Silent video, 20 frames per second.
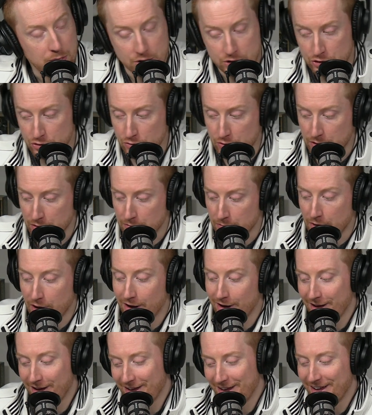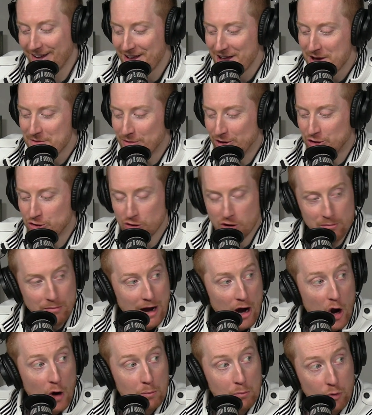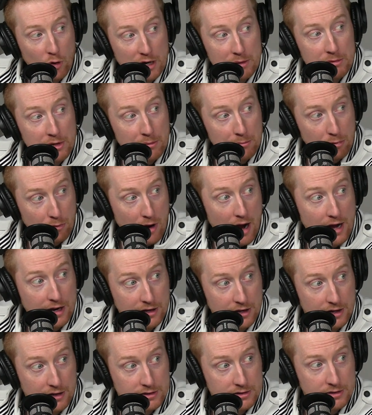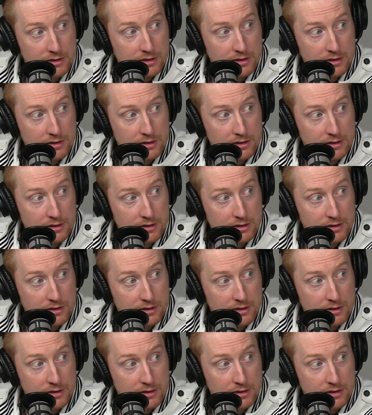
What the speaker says: But you can, but you can buy our premium product.